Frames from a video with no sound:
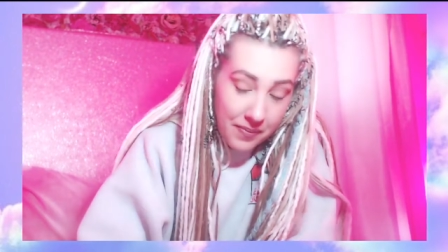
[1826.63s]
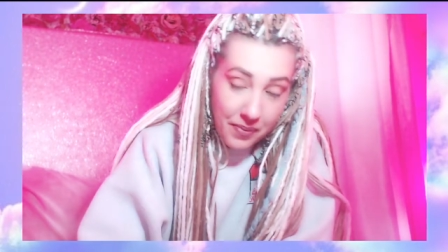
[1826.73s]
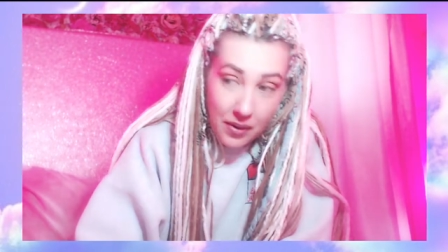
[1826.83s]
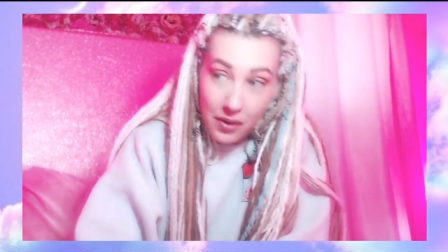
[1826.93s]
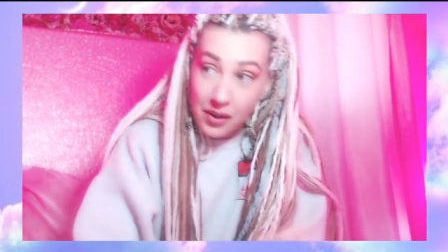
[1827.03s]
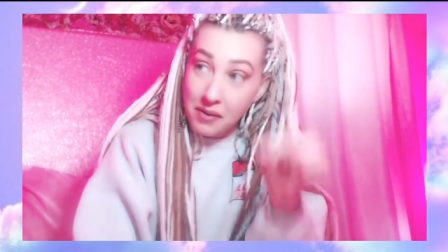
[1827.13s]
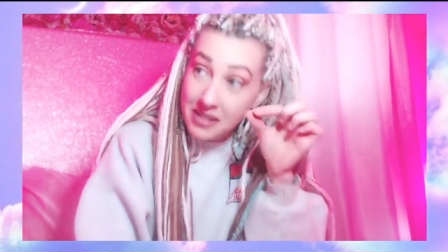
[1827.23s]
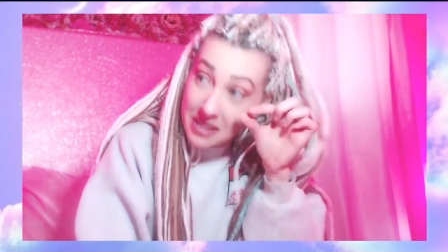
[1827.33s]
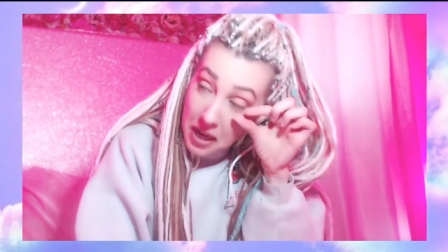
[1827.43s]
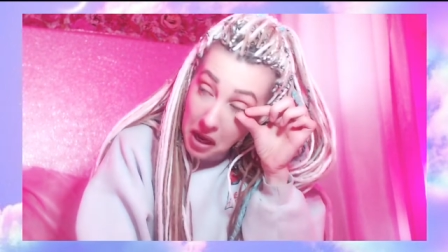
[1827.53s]
Hold on one
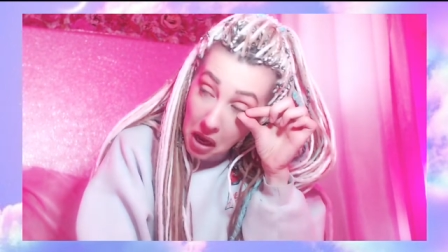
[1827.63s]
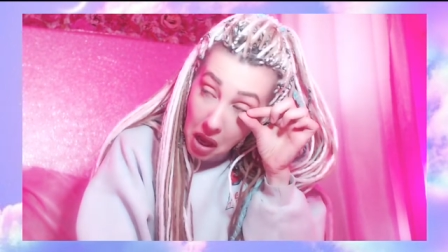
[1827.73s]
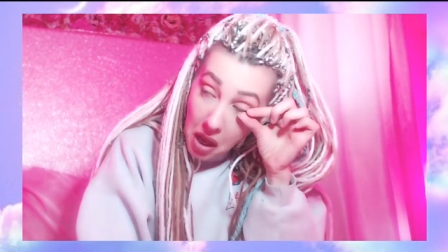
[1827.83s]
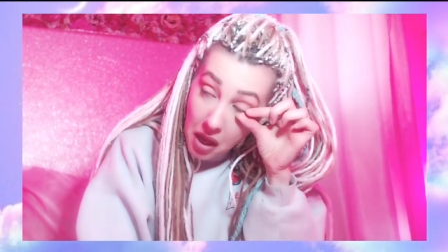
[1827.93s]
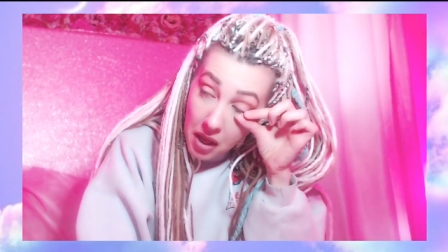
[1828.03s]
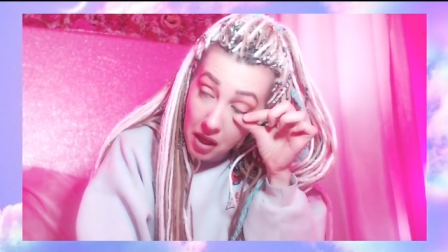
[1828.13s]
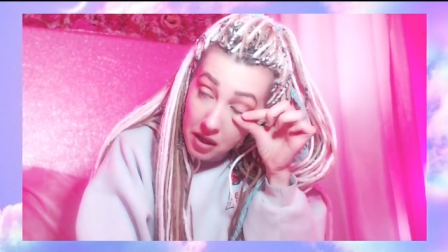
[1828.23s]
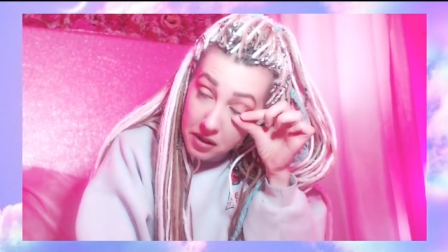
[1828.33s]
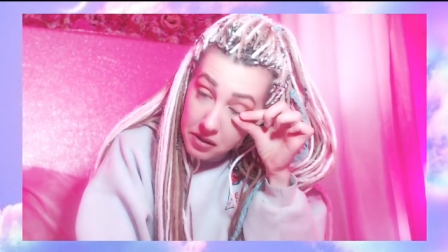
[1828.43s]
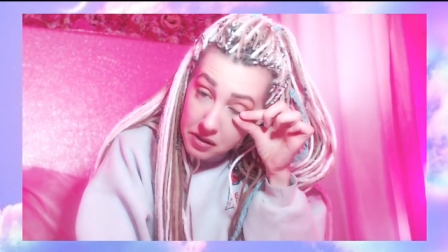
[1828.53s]
second.
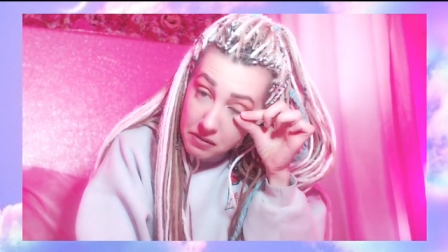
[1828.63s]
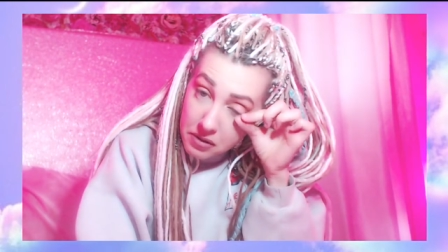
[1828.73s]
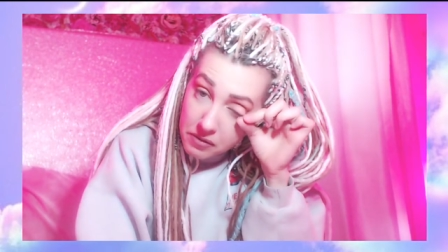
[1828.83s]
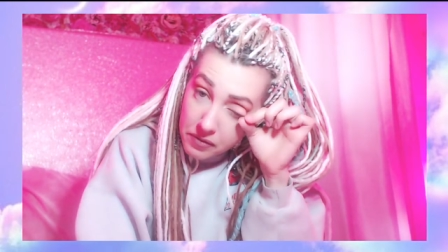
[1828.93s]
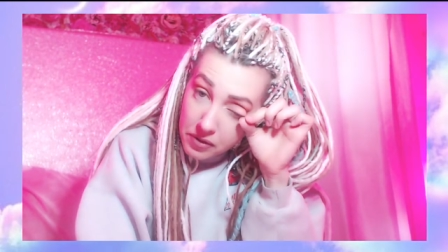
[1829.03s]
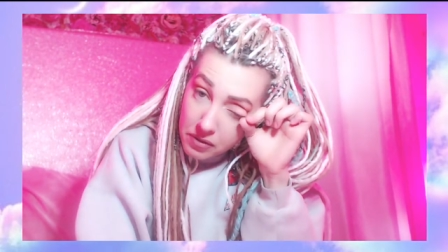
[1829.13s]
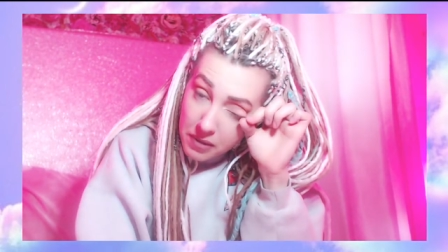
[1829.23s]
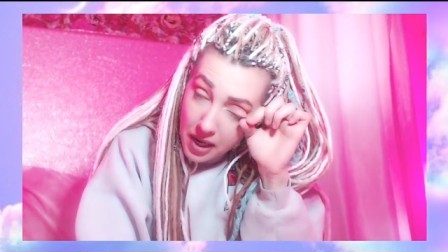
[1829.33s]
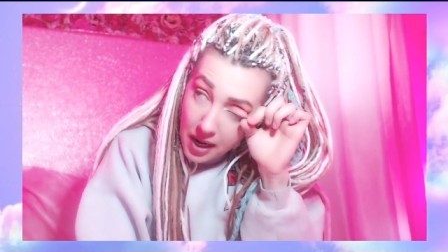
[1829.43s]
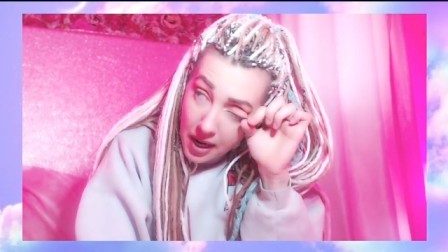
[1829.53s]
That just blew my
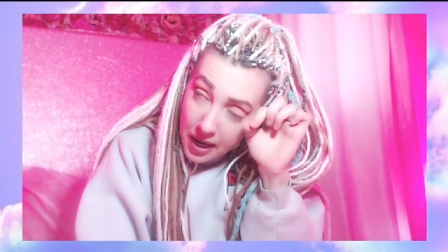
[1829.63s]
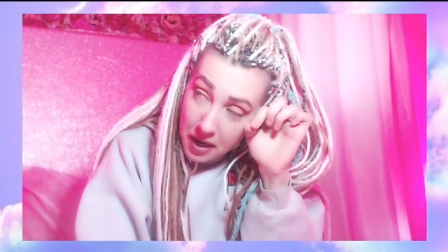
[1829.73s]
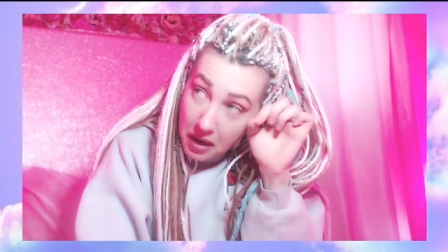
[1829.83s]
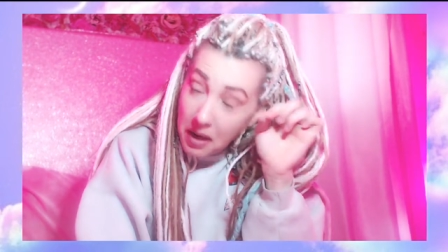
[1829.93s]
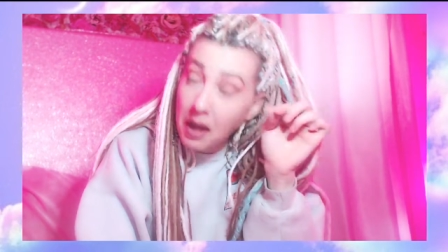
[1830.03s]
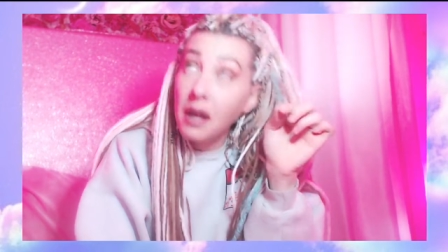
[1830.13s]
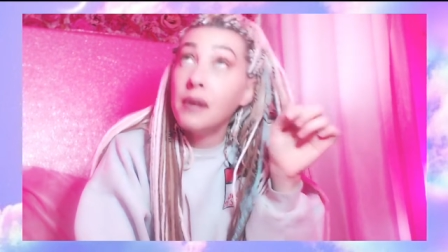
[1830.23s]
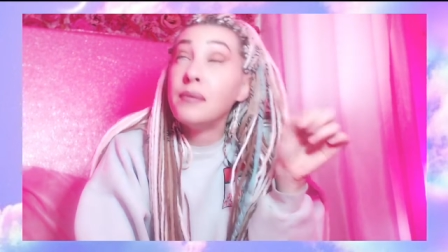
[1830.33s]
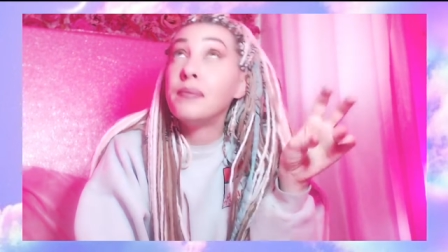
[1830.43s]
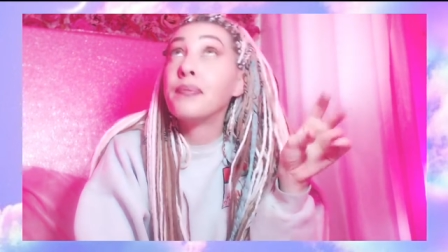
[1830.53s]
eye.
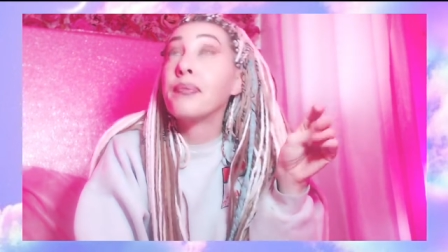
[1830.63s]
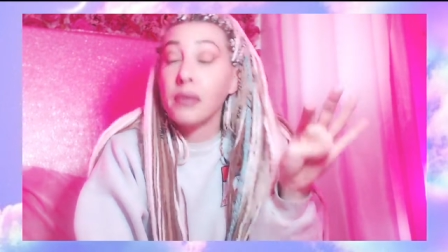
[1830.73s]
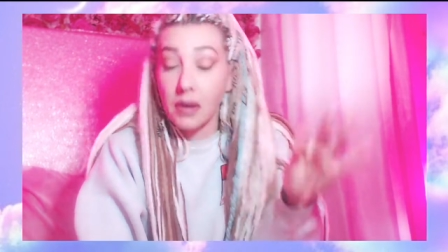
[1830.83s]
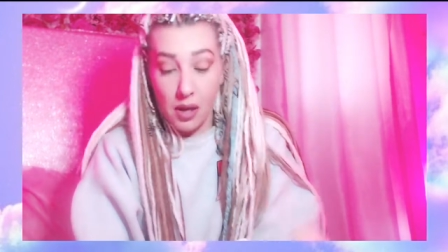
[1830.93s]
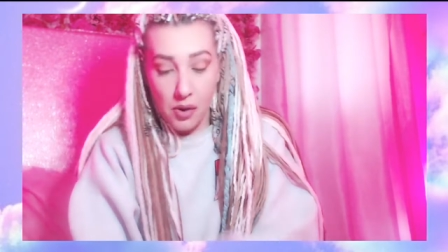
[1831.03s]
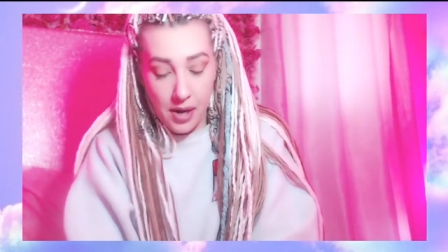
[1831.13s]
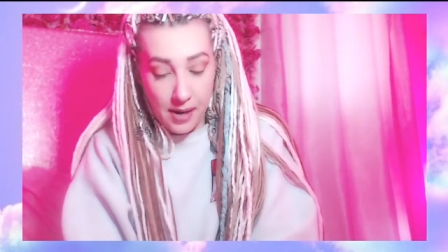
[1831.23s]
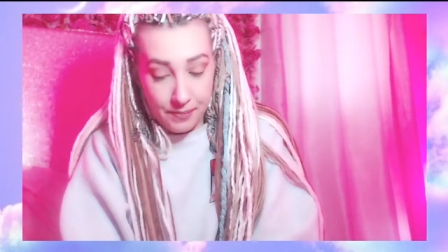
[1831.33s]
Okay.